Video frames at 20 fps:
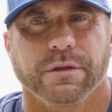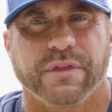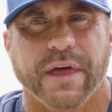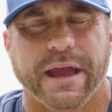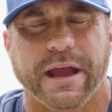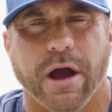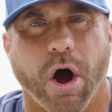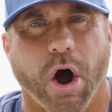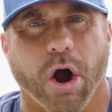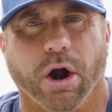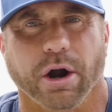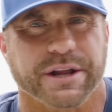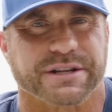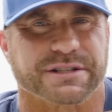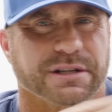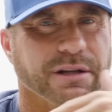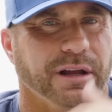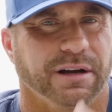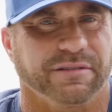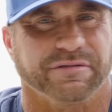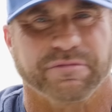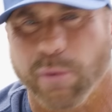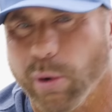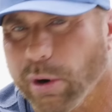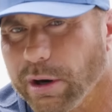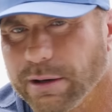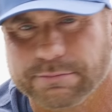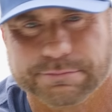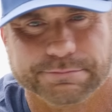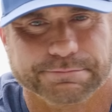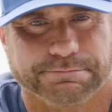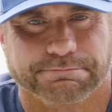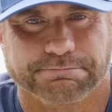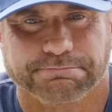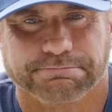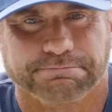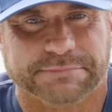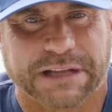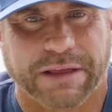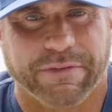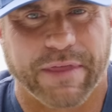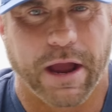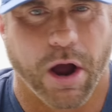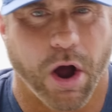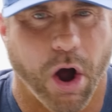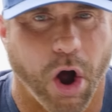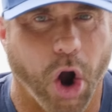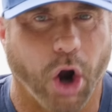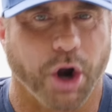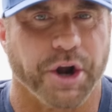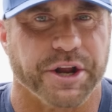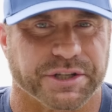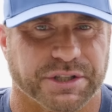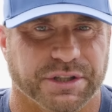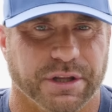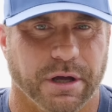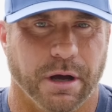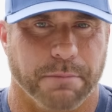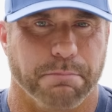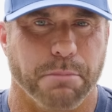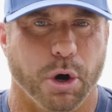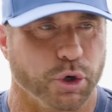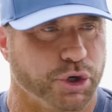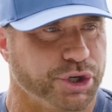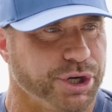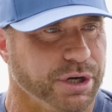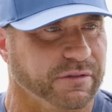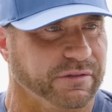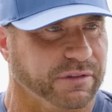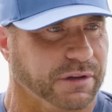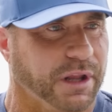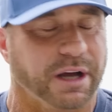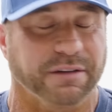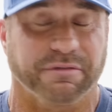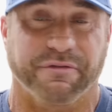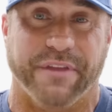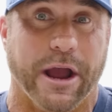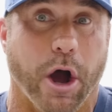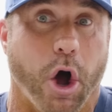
They harness love more. They harness the emotion of love.